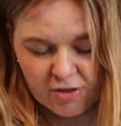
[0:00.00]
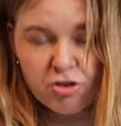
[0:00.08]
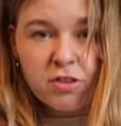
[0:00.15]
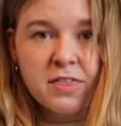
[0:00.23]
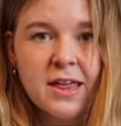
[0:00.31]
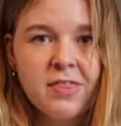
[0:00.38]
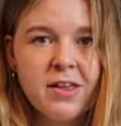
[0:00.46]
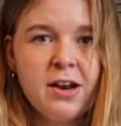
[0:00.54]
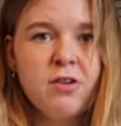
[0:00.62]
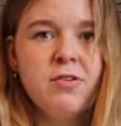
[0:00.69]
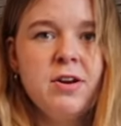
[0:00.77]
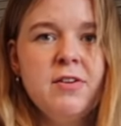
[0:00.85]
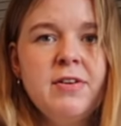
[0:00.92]
I just think they
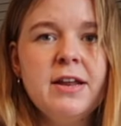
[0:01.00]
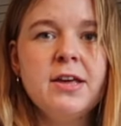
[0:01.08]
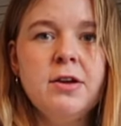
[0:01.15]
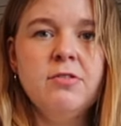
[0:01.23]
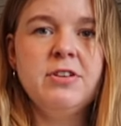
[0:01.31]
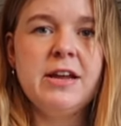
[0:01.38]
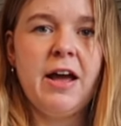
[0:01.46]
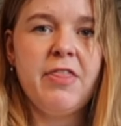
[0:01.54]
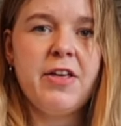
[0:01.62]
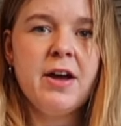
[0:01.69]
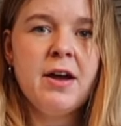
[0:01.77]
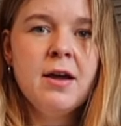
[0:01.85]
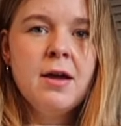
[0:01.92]
look really, really cute
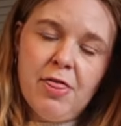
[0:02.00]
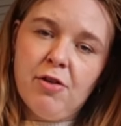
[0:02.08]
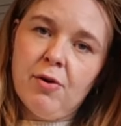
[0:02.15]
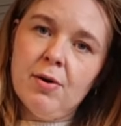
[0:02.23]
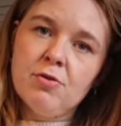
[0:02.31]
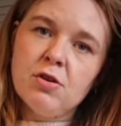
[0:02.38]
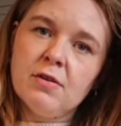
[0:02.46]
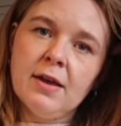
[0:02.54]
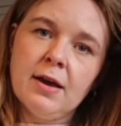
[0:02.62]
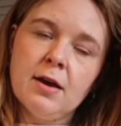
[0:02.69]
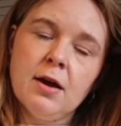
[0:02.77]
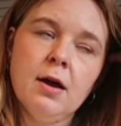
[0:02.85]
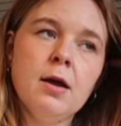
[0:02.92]
together. I thought it was just
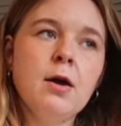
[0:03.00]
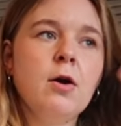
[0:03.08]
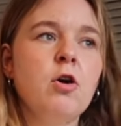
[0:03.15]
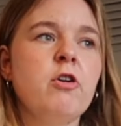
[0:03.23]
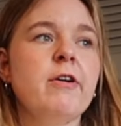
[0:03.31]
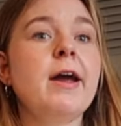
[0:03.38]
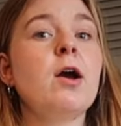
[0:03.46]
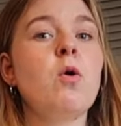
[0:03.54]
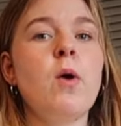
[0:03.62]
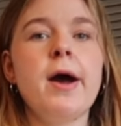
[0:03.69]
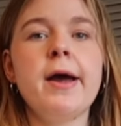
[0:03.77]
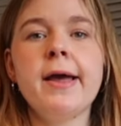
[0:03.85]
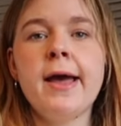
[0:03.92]
like create
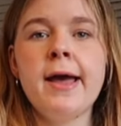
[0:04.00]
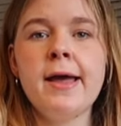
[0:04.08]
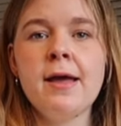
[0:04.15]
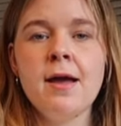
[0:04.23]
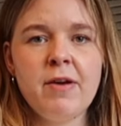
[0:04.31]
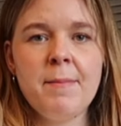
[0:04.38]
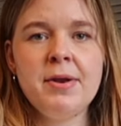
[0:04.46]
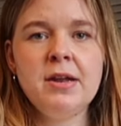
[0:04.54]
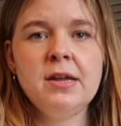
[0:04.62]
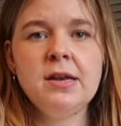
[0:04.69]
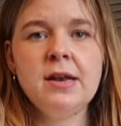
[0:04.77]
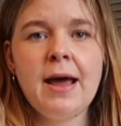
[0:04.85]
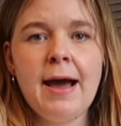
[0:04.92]
quite a
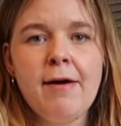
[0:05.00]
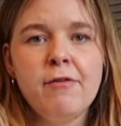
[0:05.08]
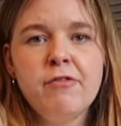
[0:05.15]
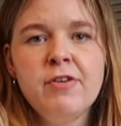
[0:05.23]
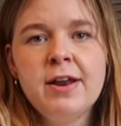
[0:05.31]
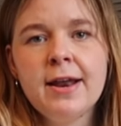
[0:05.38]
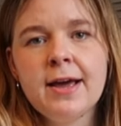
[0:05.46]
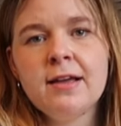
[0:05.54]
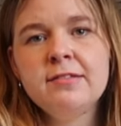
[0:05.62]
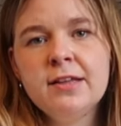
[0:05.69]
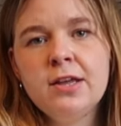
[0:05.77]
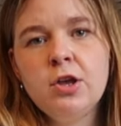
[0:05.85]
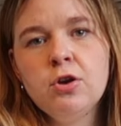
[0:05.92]
feminine outfit. Like I
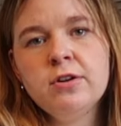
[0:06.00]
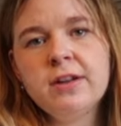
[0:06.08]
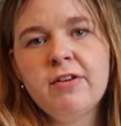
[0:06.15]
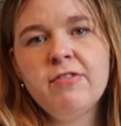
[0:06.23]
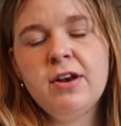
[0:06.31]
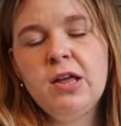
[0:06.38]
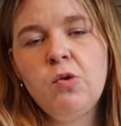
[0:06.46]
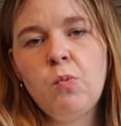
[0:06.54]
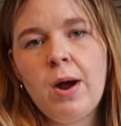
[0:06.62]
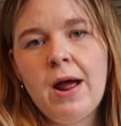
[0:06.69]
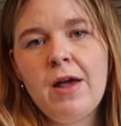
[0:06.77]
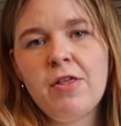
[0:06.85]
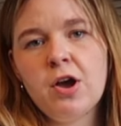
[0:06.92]
say, you could definitely
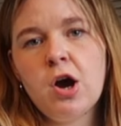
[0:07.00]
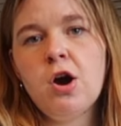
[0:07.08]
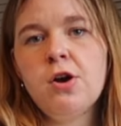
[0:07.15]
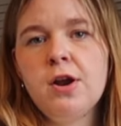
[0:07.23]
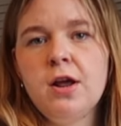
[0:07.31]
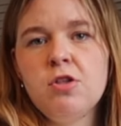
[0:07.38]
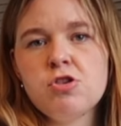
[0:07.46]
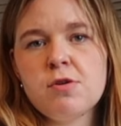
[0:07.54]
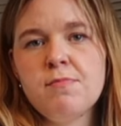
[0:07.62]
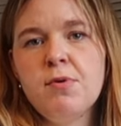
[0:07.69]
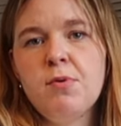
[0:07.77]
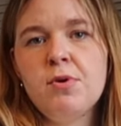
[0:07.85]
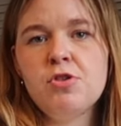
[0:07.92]
wear the cardigan
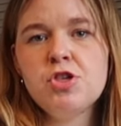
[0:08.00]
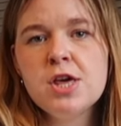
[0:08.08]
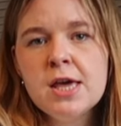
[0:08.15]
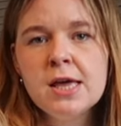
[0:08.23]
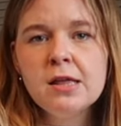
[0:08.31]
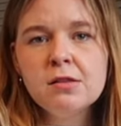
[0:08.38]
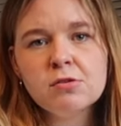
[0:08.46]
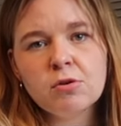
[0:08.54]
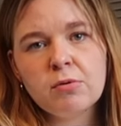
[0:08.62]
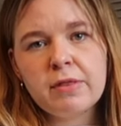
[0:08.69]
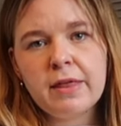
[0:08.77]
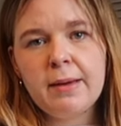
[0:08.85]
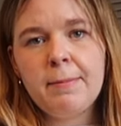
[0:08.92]
jumper with jeans or
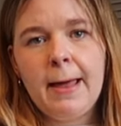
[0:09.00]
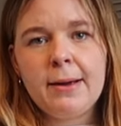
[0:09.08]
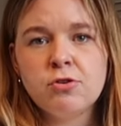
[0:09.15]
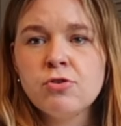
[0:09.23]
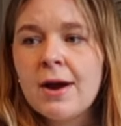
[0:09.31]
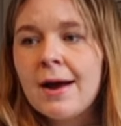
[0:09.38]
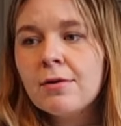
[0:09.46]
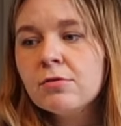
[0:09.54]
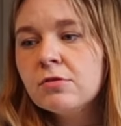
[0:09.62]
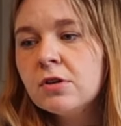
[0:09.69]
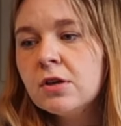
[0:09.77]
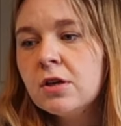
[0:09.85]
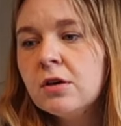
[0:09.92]
with like black
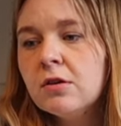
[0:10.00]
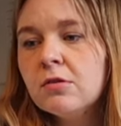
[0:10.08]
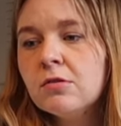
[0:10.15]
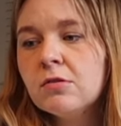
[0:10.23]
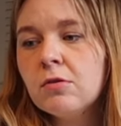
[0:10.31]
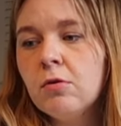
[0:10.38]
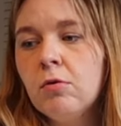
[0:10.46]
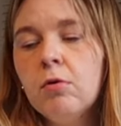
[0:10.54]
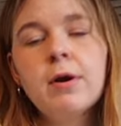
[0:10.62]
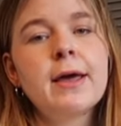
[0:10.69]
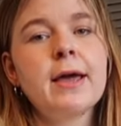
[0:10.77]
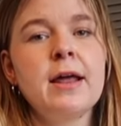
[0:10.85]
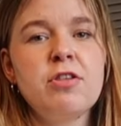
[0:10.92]
trousers or
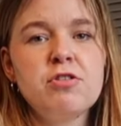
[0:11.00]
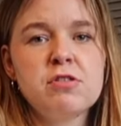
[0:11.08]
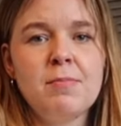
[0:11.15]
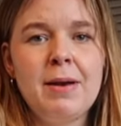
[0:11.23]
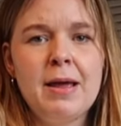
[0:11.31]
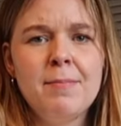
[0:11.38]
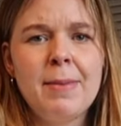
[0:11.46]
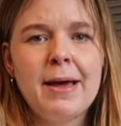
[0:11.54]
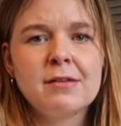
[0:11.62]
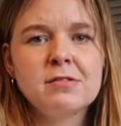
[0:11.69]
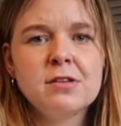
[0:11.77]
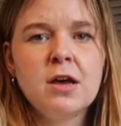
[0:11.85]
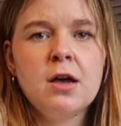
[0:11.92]
like a, just a plain
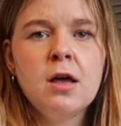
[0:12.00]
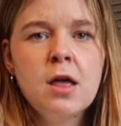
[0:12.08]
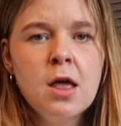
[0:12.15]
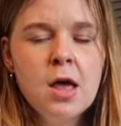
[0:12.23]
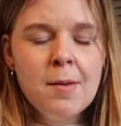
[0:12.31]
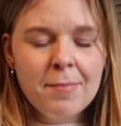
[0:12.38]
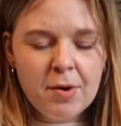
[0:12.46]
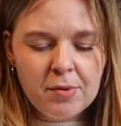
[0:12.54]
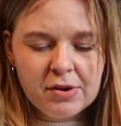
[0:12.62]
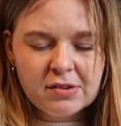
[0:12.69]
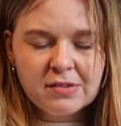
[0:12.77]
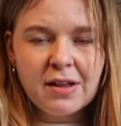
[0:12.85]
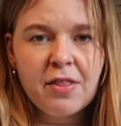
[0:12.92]
black skirt. But I
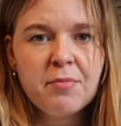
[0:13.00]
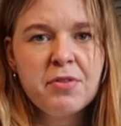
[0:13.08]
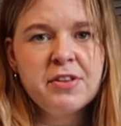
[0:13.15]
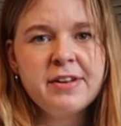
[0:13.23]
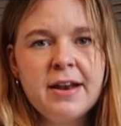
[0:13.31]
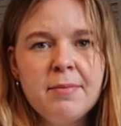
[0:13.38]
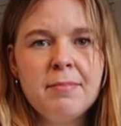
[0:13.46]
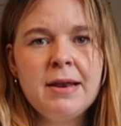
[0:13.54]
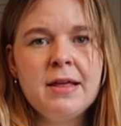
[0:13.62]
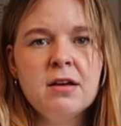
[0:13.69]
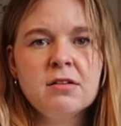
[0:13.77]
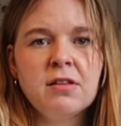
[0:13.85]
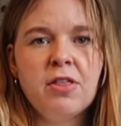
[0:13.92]
want to style them with the denim
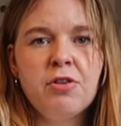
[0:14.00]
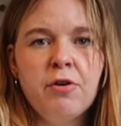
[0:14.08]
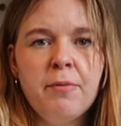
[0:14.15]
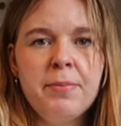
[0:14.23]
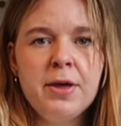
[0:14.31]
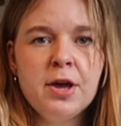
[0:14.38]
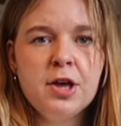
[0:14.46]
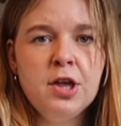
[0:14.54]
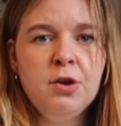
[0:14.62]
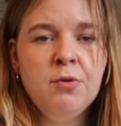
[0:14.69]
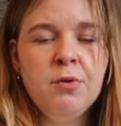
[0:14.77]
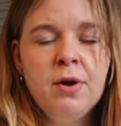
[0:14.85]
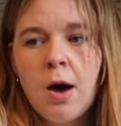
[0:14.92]
mini because I thought it'd be a
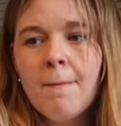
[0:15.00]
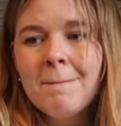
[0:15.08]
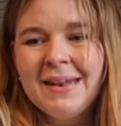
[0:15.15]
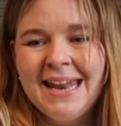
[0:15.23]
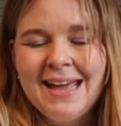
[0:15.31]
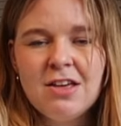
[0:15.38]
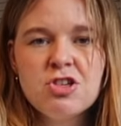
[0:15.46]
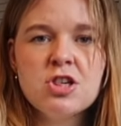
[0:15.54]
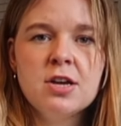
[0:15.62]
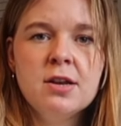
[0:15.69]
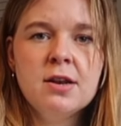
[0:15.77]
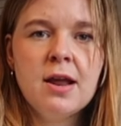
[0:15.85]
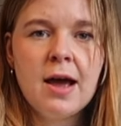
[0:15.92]
cute
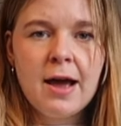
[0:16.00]
combination.